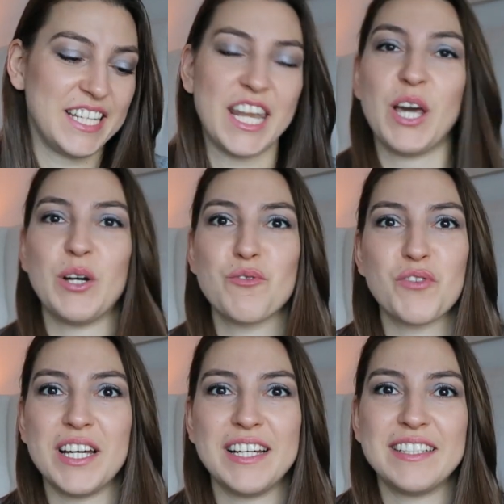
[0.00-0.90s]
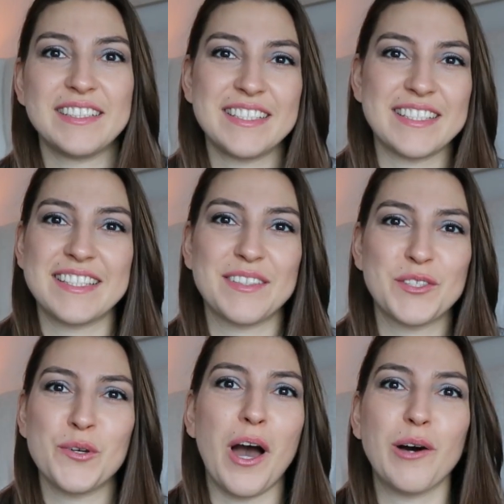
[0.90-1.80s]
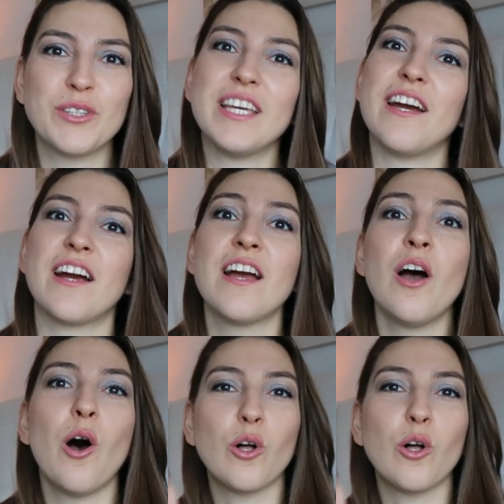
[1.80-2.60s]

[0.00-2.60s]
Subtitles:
no, red, it's just too out there.